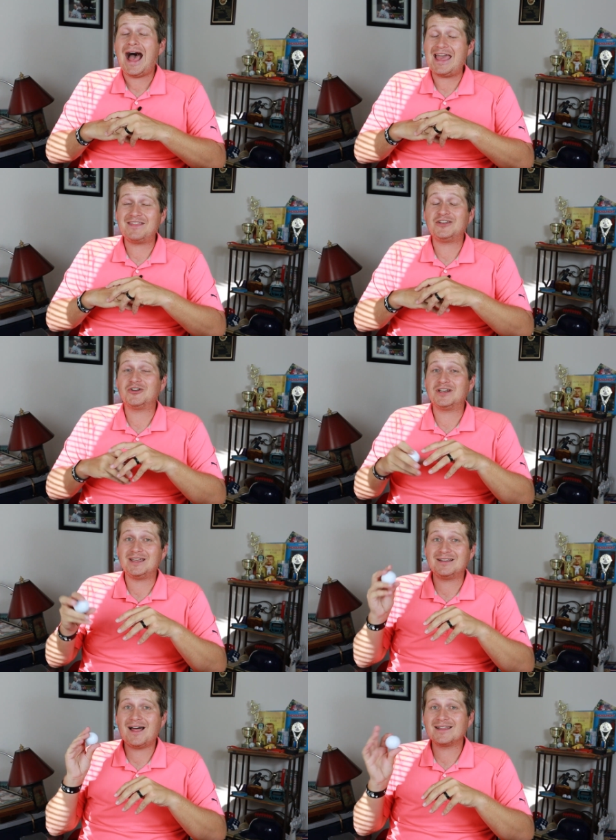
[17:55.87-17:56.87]
I think you're going to
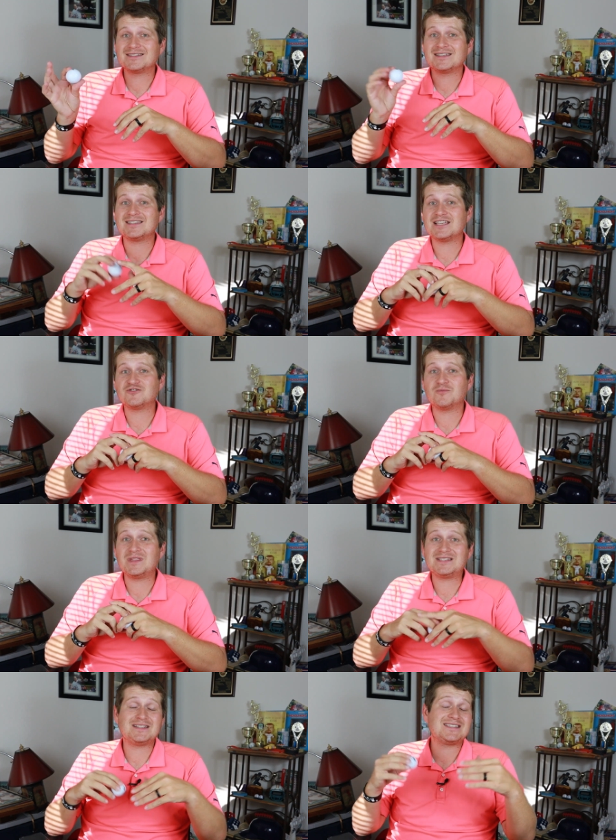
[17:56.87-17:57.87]
get a lot of success from
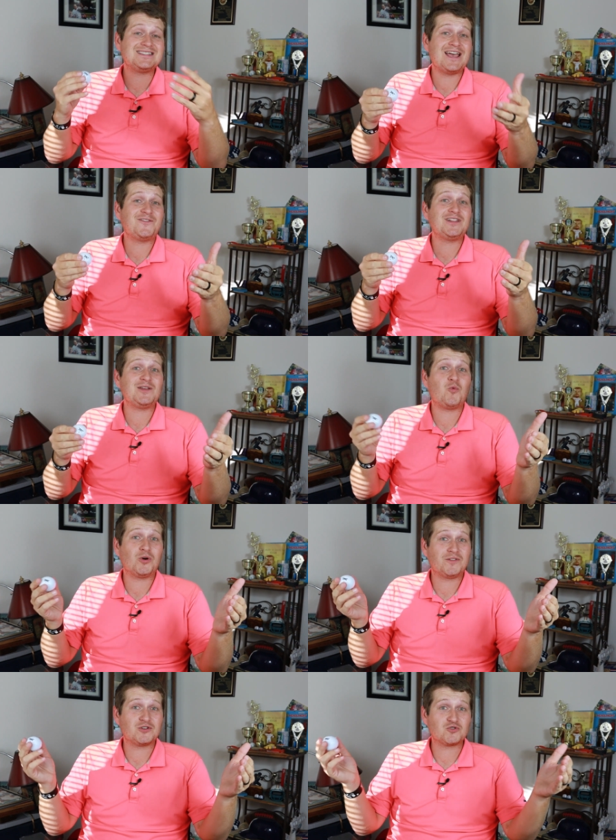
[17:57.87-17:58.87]
this, and it's definitely
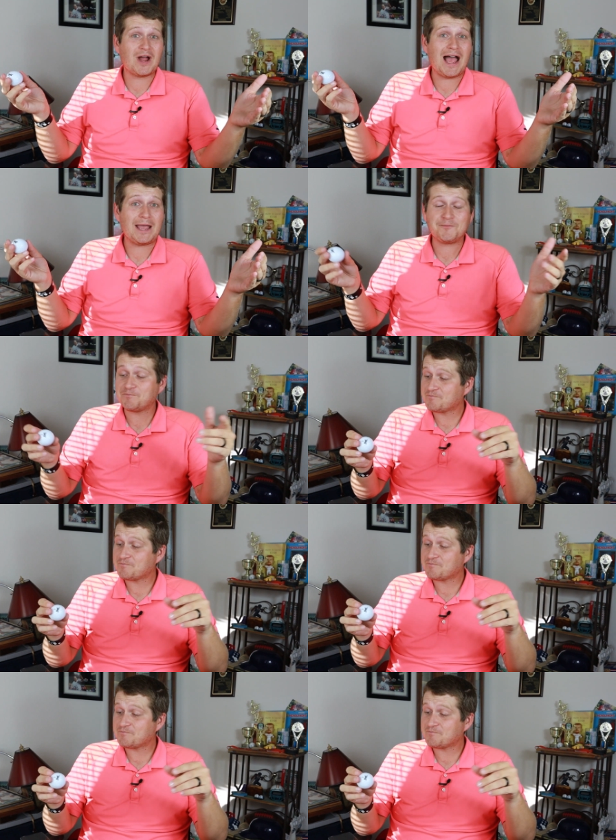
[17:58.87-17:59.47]
worth a try.